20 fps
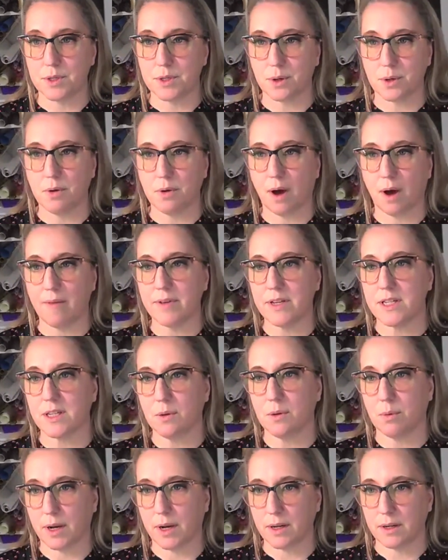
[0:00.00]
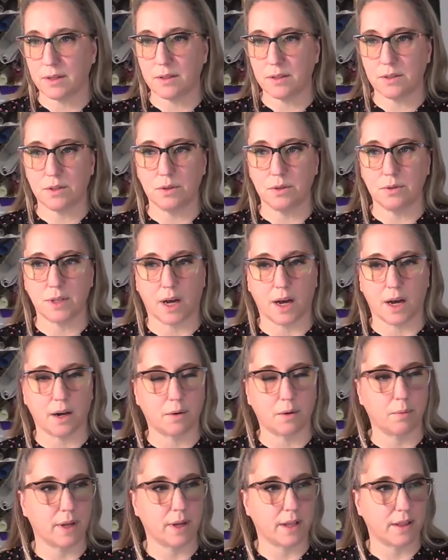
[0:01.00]
So you obviously wanted to
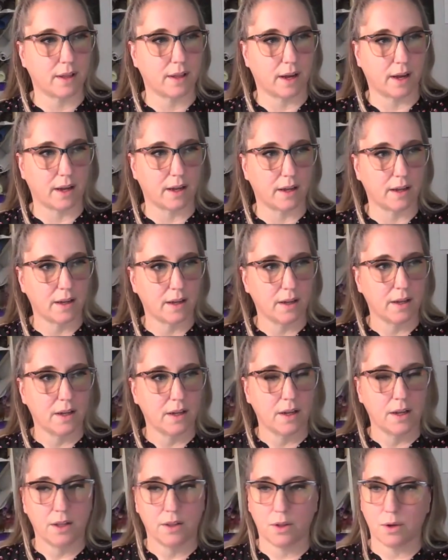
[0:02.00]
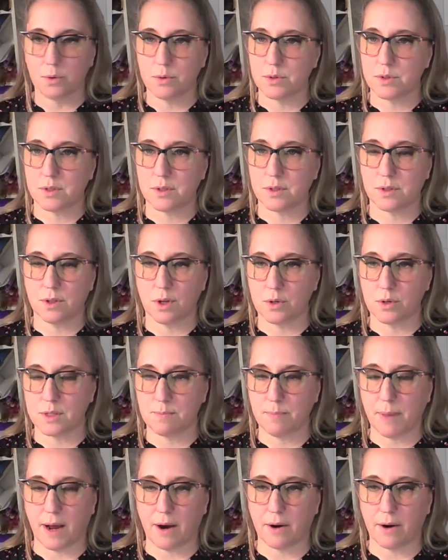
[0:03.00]
talk with
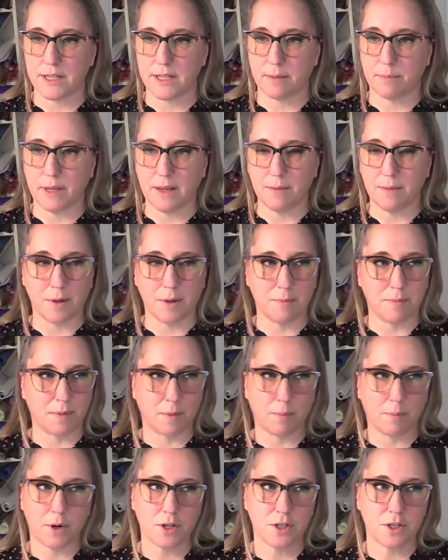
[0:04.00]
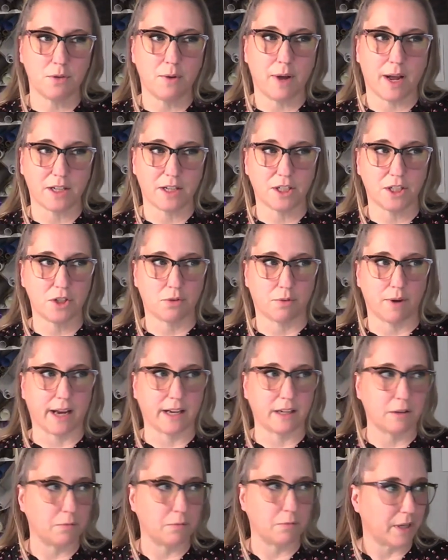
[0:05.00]
those powers that be, but the person who actually
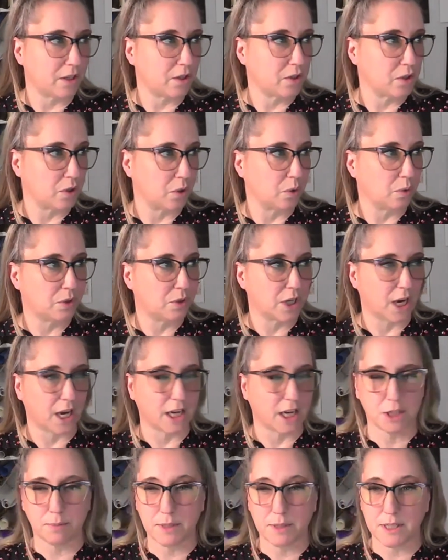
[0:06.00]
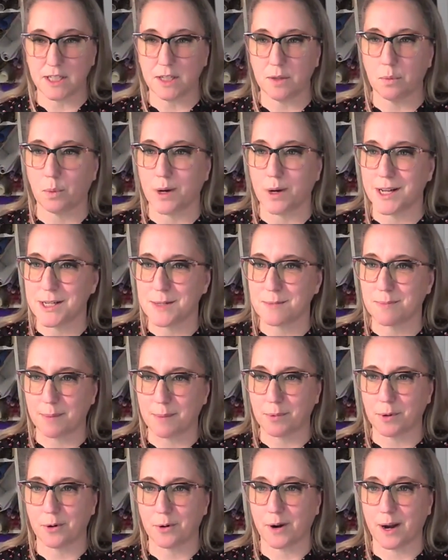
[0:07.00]
directed me to ChatGPT was
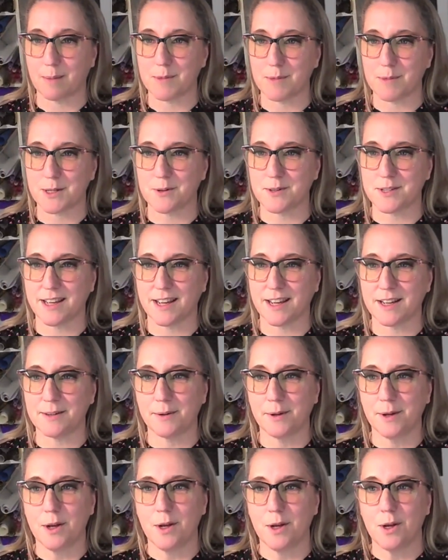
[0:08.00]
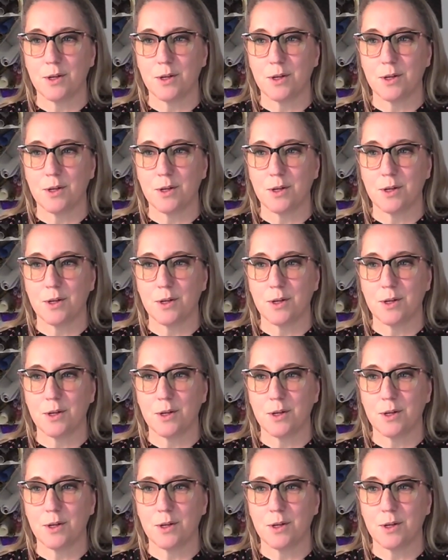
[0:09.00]
my program associate.